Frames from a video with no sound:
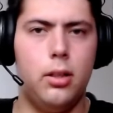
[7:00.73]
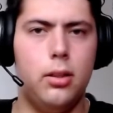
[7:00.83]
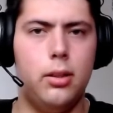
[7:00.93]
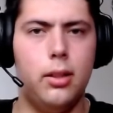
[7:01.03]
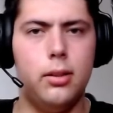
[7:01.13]

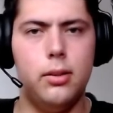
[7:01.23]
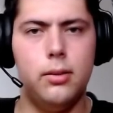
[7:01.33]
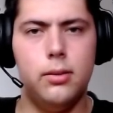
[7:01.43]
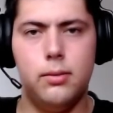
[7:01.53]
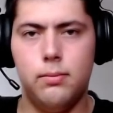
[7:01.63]
than
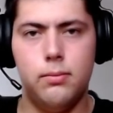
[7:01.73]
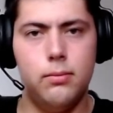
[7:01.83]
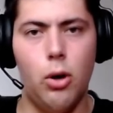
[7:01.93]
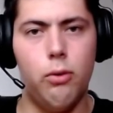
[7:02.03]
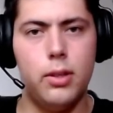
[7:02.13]

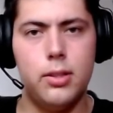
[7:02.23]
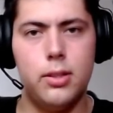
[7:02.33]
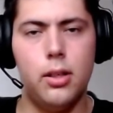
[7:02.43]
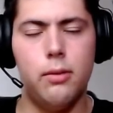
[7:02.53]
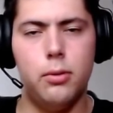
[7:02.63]
obviously
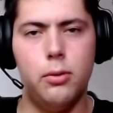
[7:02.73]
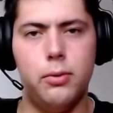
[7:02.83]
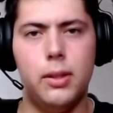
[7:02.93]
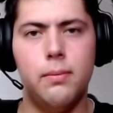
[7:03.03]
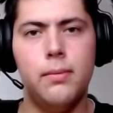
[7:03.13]
enough
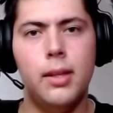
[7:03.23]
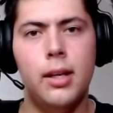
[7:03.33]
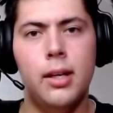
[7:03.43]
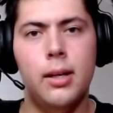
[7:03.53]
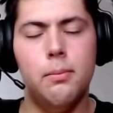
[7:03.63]
Luffy.
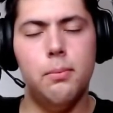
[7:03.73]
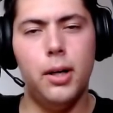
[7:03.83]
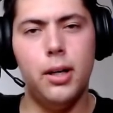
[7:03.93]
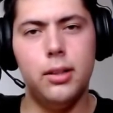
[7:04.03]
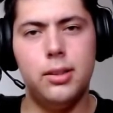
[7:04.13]

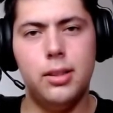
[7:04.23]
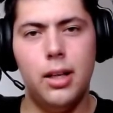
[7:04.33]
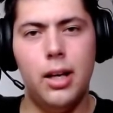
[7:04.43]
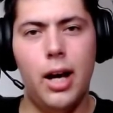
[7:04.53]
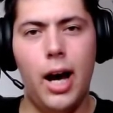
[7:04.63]
But
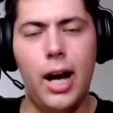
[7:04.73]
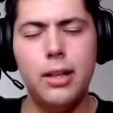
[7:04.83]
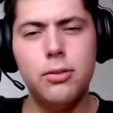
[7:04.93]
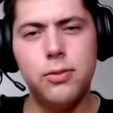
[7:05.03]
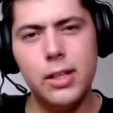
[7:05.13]
I
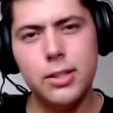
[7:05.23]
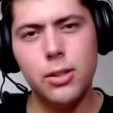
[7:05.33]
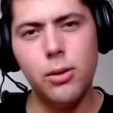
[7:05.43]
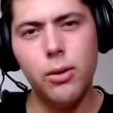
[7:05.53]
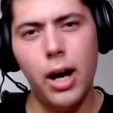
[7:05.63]
don't think
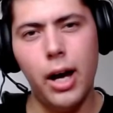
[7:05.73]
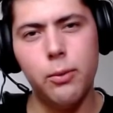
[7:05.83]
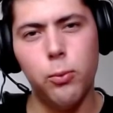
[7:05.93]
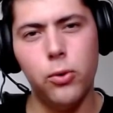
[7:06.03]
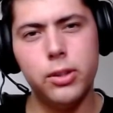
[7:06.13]
so. I
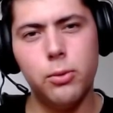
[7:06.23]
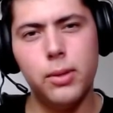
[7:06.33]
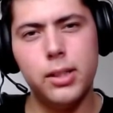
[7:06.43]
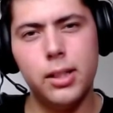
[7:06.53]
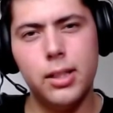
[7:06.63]
wonder
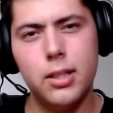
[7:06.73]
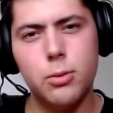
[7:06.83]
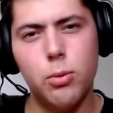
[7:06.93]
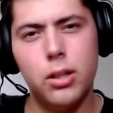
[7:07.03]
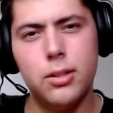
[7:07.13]
whether he's
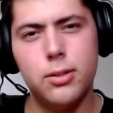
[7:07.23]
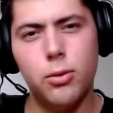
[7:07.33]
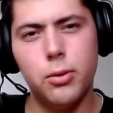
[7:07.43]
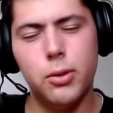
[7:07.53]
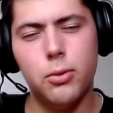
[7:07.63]
slightly
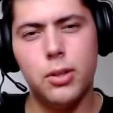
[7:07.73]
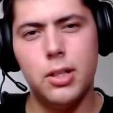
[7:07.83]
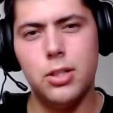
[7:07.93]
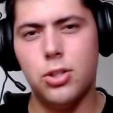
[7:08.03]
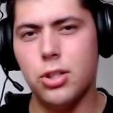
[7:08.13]
stronger or
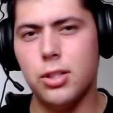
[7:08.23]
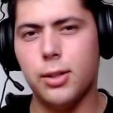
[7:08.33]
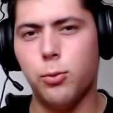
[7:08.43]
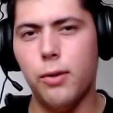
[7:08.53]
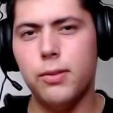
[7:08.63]
he's just
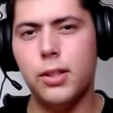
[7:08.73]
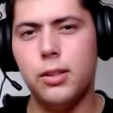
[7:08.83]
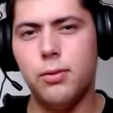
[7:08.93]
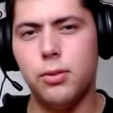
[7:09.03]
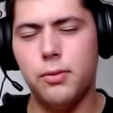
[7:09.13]
equivalent
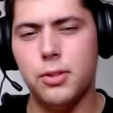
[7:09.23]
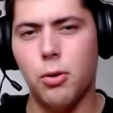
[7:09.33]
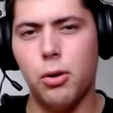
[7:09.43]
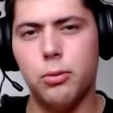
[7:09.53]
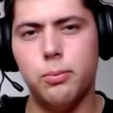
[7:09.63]
if Luffy's
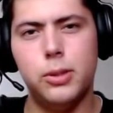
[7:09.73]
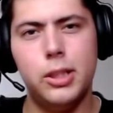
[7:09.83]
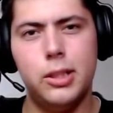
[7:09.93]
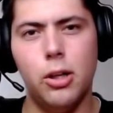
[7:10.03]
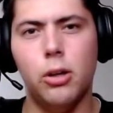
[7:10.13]
going
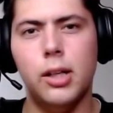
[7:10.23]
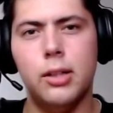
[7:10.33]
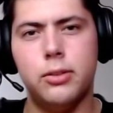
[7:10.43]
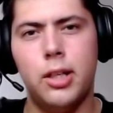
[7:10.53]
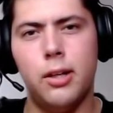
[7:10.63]
completely all
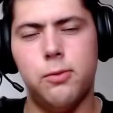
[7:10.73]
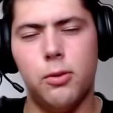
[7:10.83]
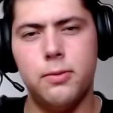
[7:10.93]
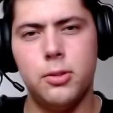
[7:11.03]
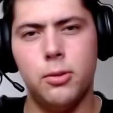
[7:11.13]
out, gear
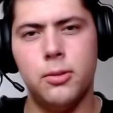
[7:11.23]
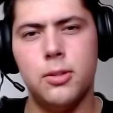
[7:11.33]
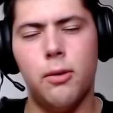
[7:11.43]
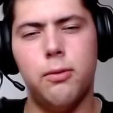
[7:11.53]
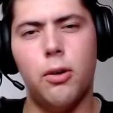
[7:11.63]
forth, so on and
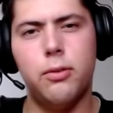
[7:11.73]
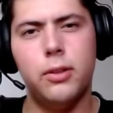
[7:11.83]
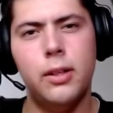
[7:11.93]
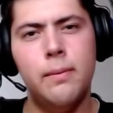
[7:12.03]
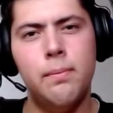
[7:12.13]
so forth.
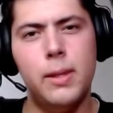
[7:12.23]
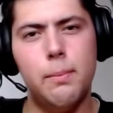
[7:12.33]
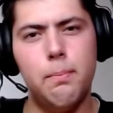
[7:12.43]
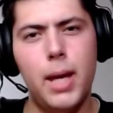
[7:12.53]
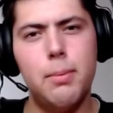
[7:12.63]

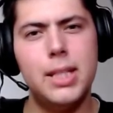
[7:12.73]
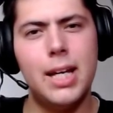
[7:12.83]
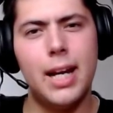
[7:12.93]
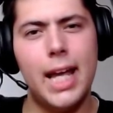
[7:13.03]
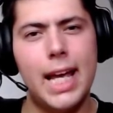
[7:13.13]
Maybe
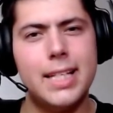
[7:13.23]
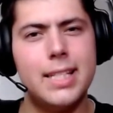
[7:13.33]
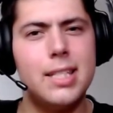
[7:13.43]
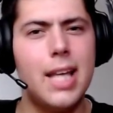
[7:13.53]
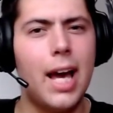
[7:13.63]
they're
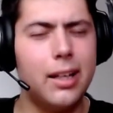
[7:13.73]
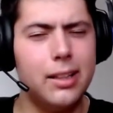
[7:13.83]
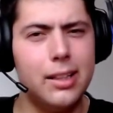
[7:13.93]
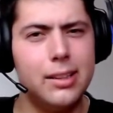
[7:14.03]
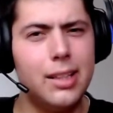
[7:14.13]

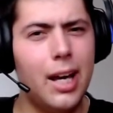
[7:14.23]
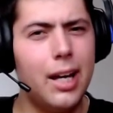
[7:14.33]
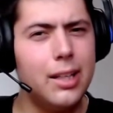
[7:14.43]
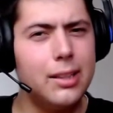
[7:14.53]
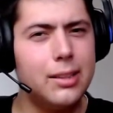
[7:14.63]
exactly
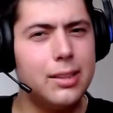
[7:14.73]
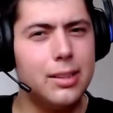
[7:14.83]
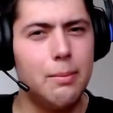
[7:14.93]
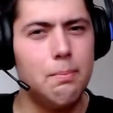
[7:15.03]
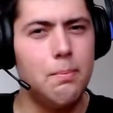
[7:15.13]
tight?
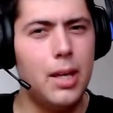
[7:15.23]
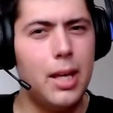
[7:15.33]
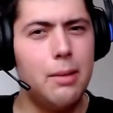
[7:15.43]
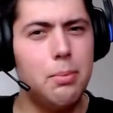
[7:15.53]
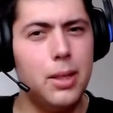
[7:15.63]

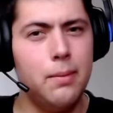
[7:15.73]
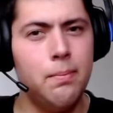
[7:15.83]
Maybe?